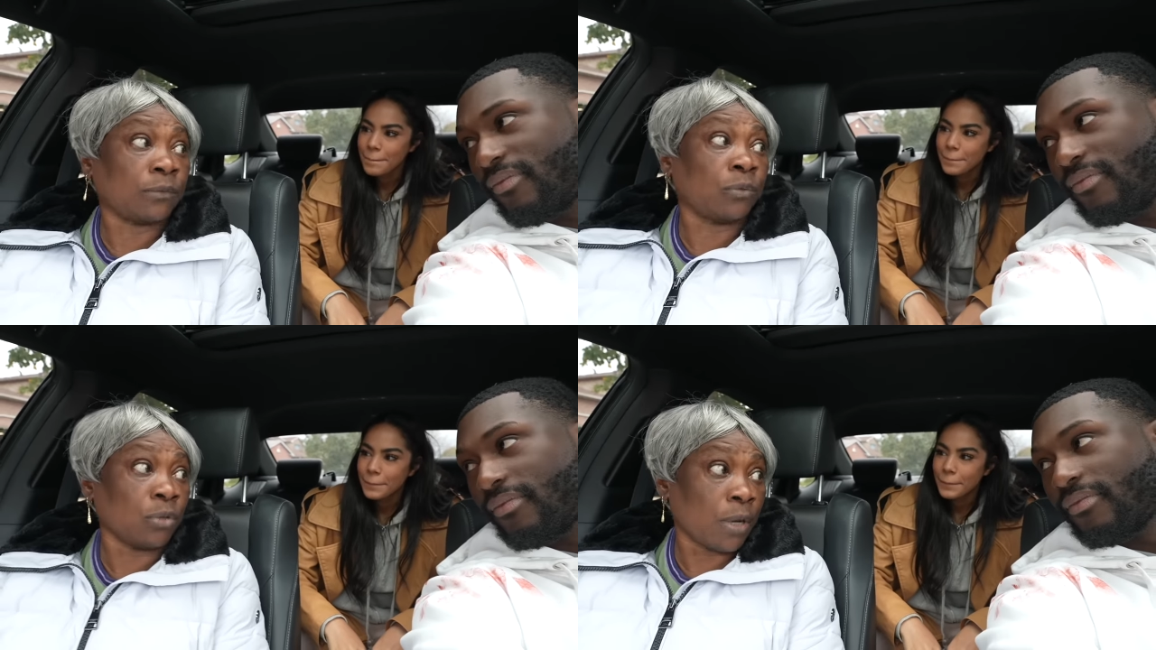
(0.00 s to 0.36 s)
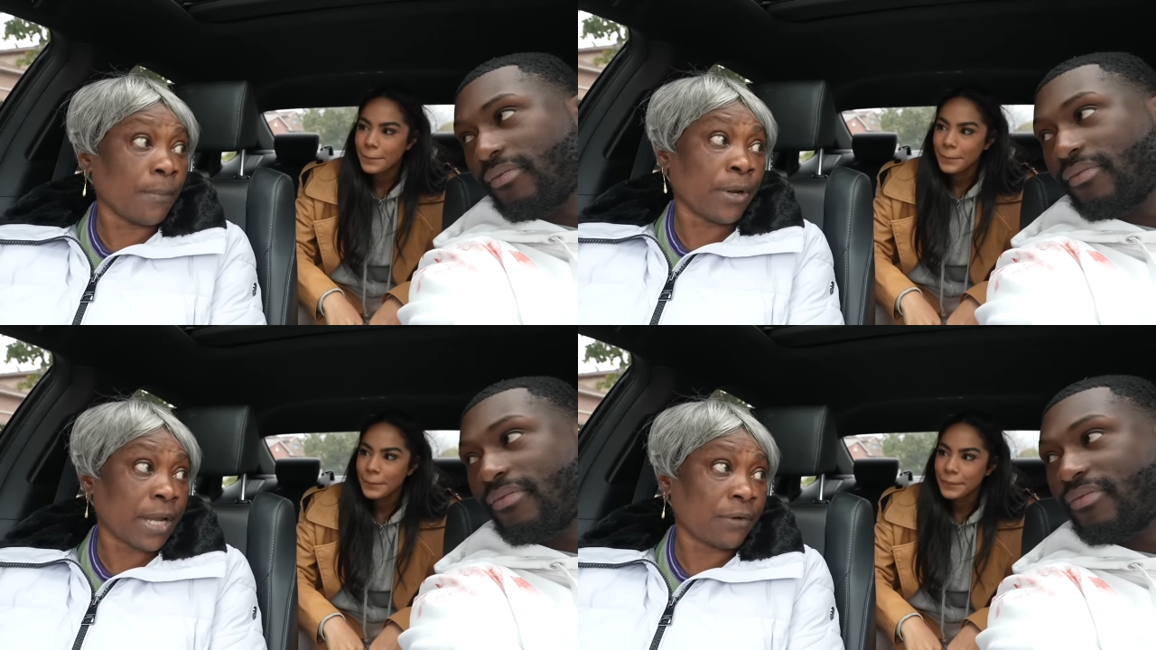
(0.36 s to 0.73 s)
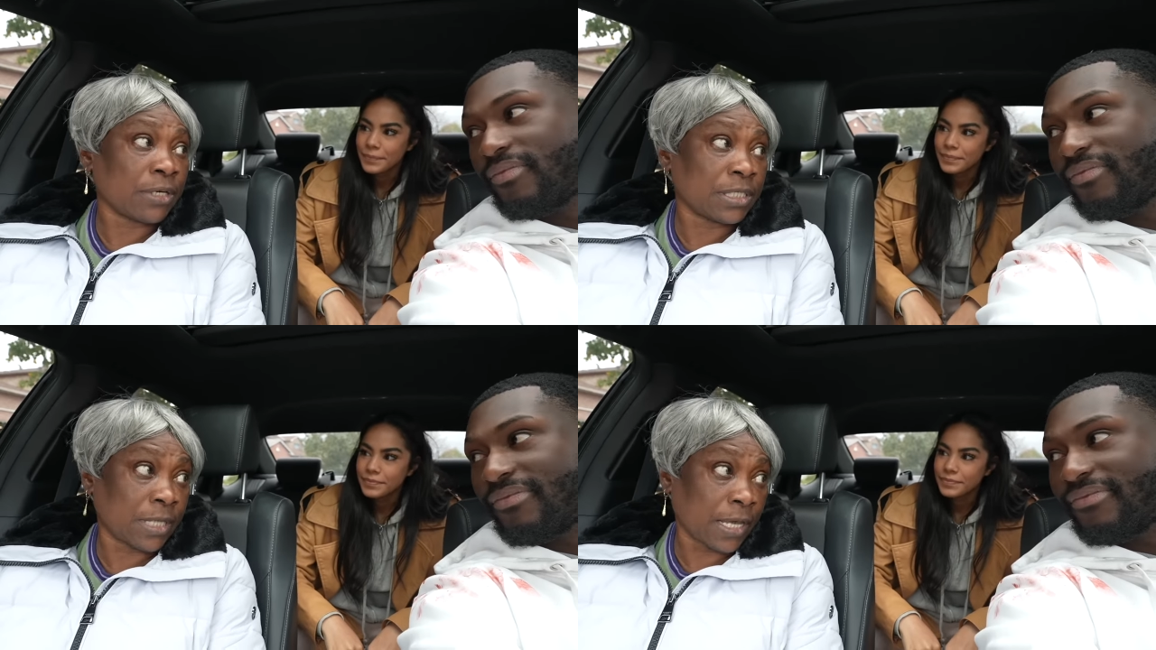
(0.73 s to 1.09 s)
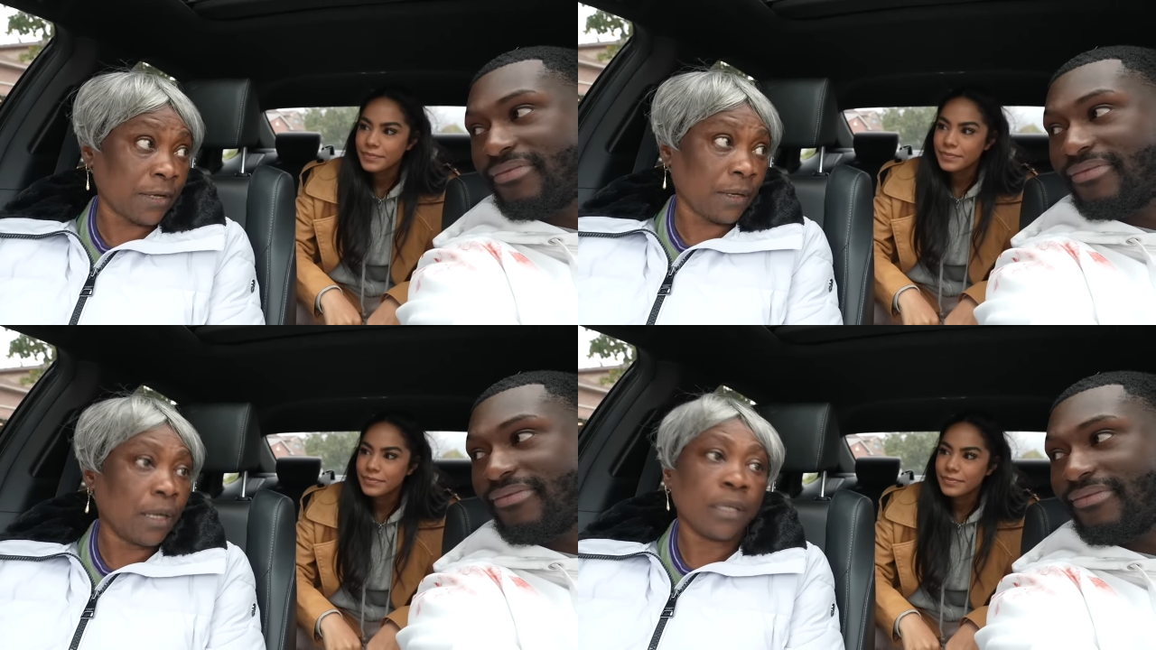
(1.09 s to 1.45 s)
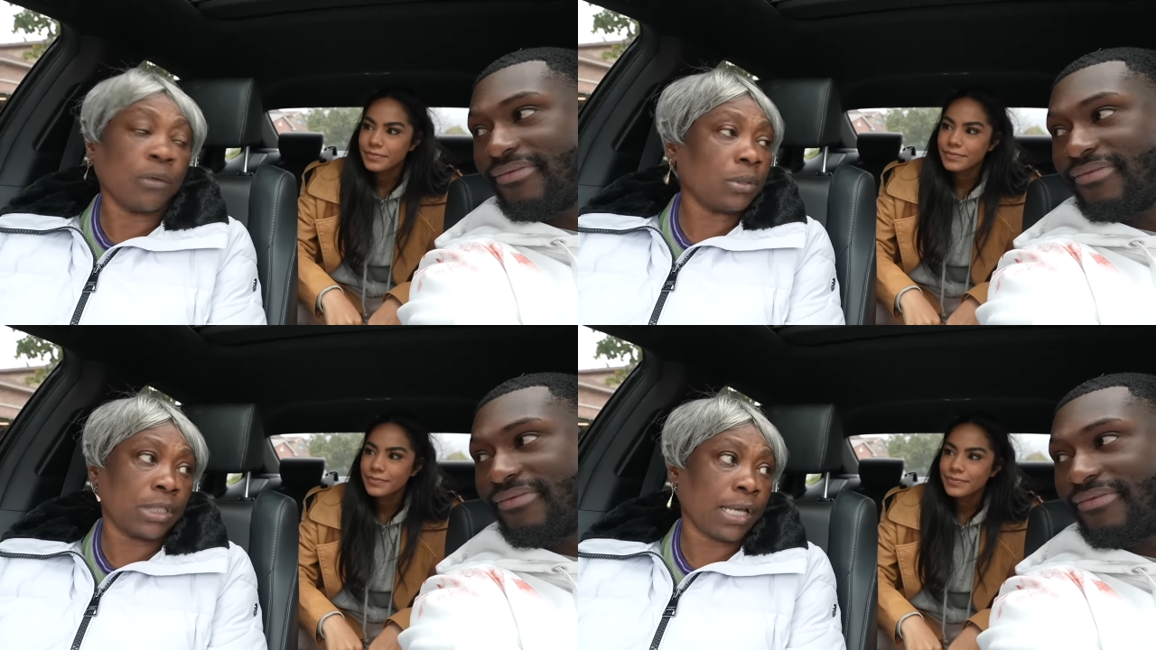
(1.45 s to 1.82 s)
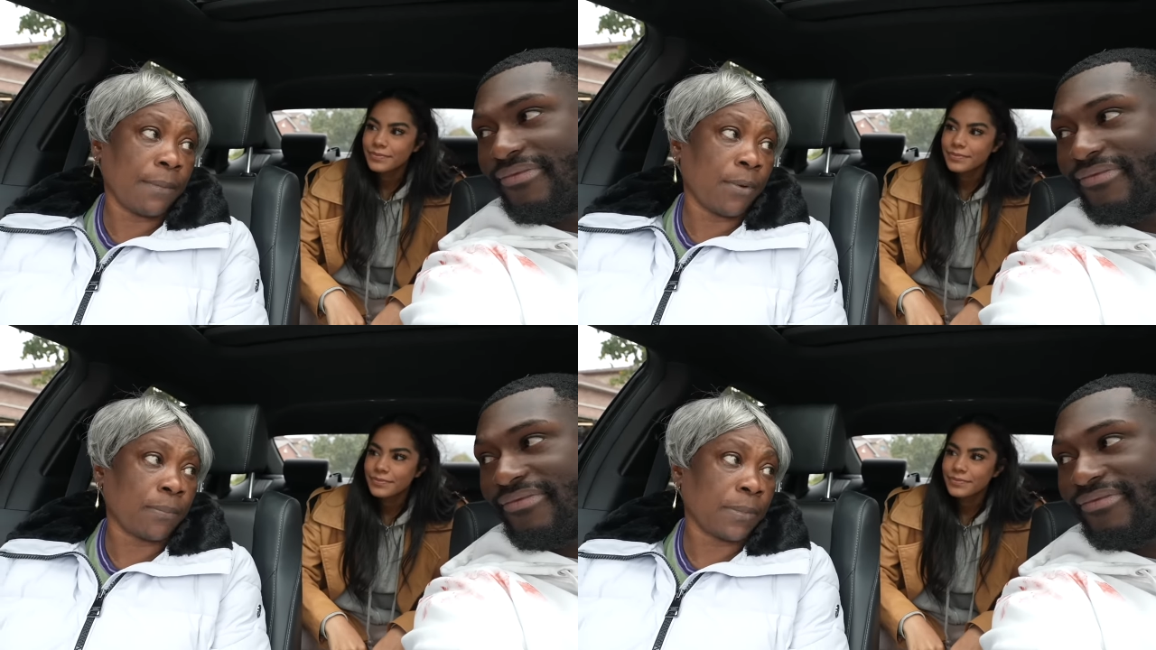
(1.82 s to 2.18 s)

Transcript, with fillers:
Speaker 1: do no murderish thing, don't think about